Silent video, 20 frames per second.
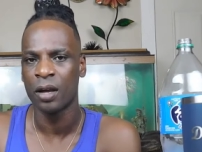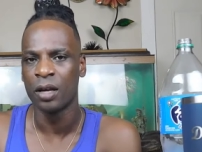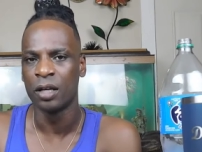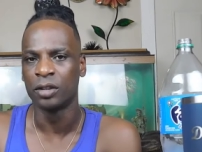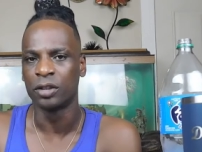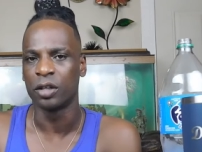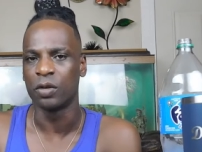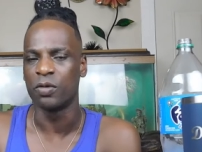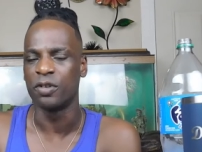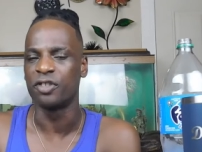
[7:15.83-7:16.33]

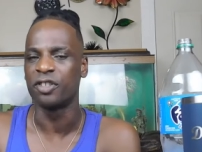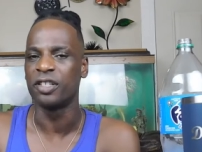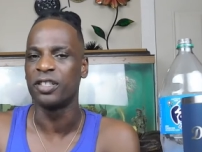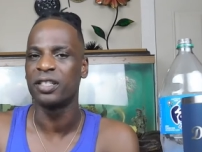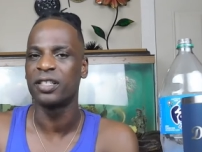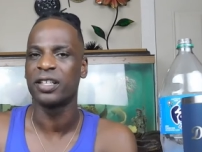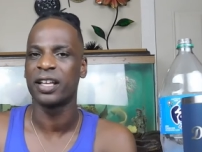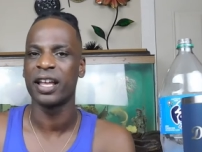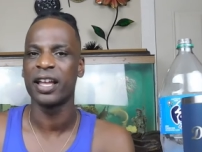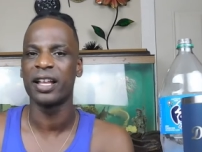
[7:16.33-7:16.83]
So when she
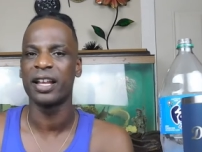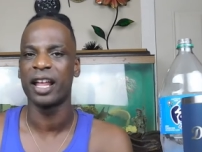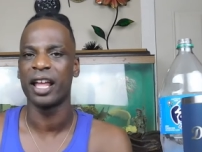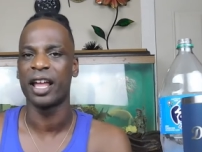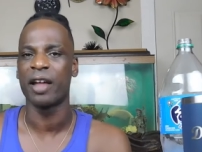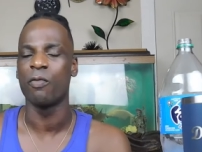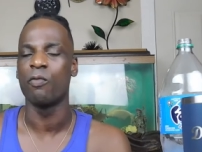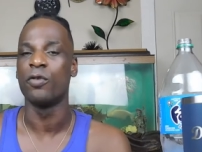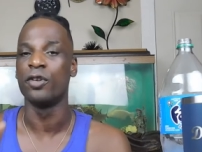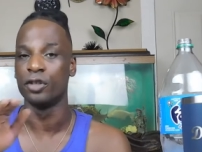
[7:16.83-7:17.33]
said
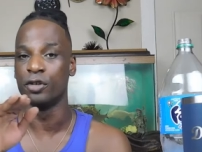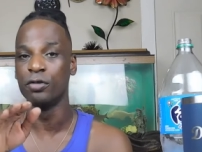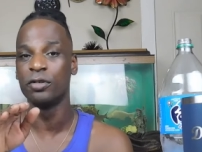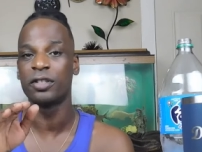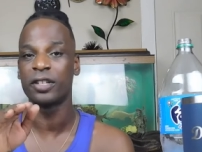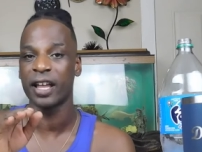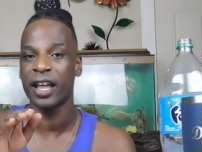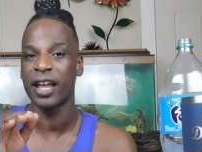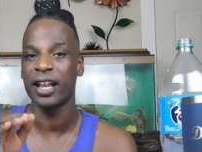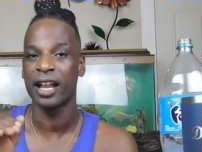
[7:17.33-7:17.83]
that, when you
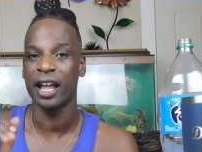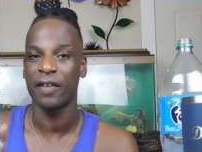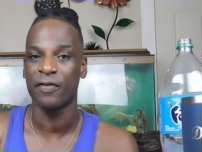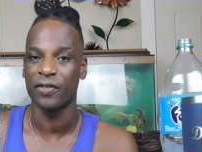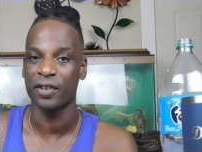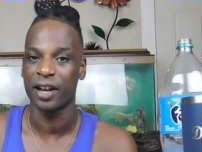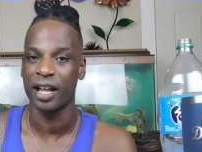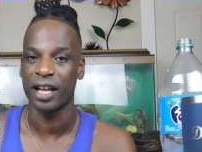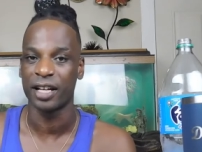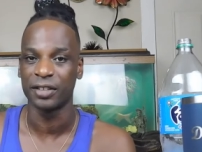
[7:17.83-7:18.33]
said that,
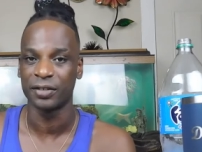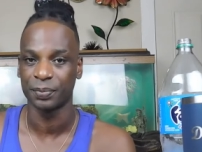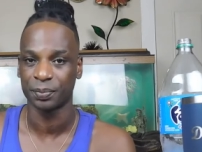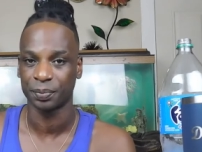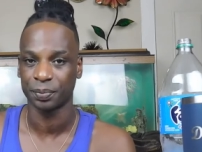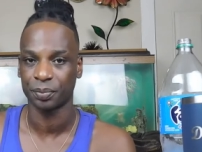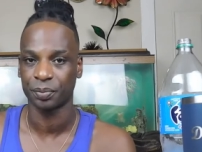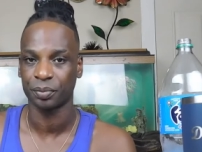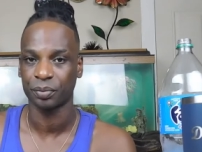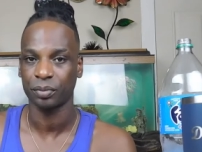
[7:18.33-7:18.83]
Finesse,
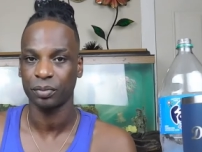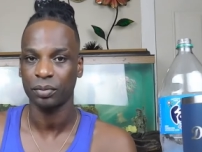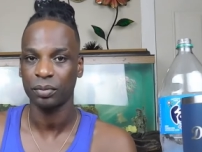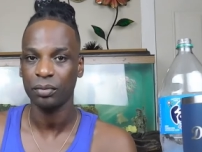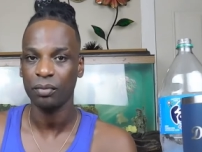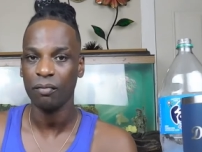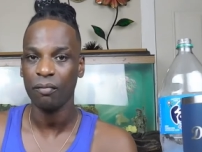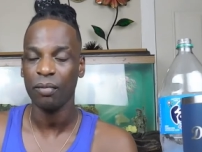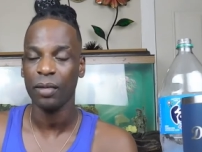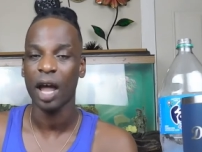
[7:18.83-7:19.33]

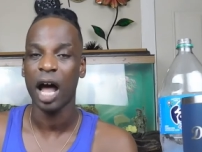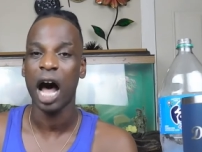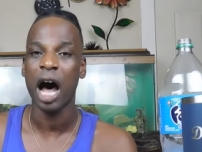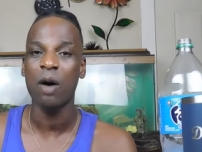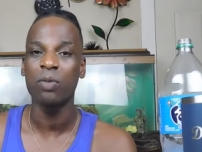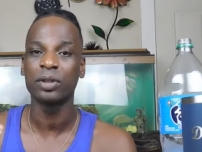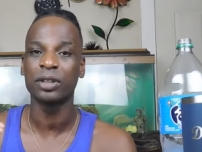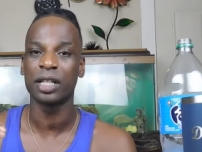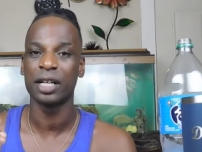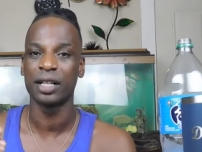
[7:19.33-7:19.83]

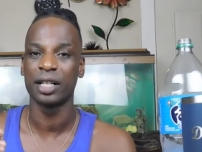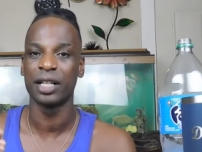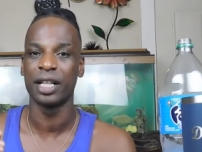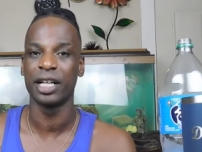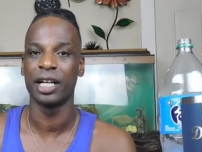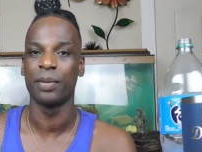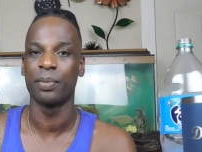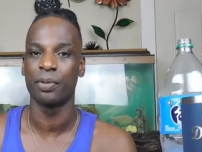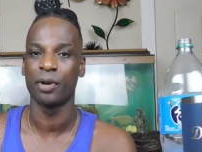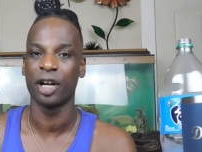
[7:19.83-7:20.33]
I was under
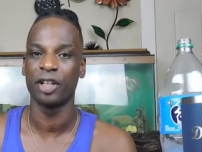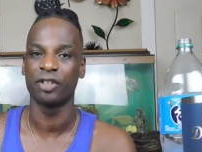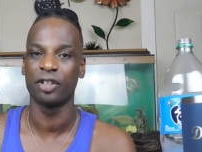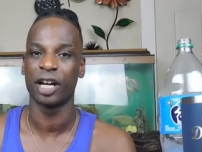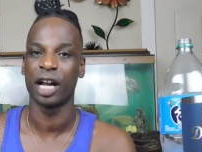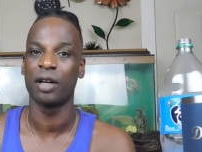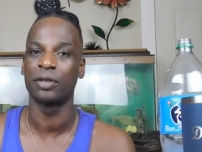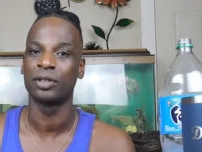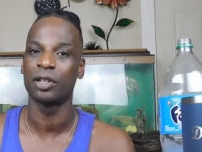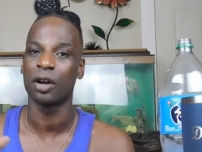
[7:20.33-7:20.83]
the impression
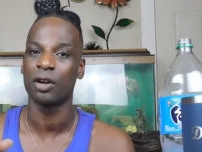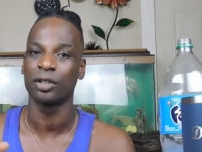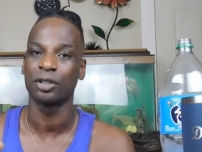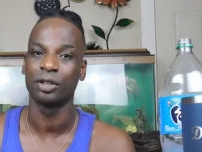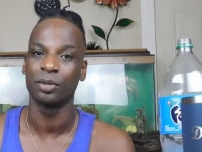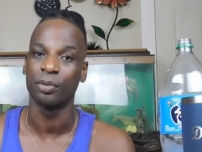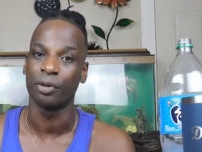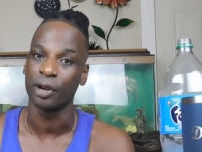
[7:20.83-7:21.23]
that I was talking to